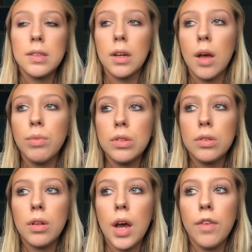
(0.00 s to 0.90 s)
that come with
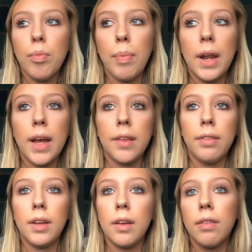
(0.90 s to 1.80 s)
ZOLOFT, but I
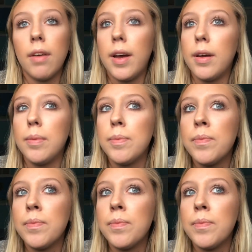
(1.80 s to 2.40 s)
think that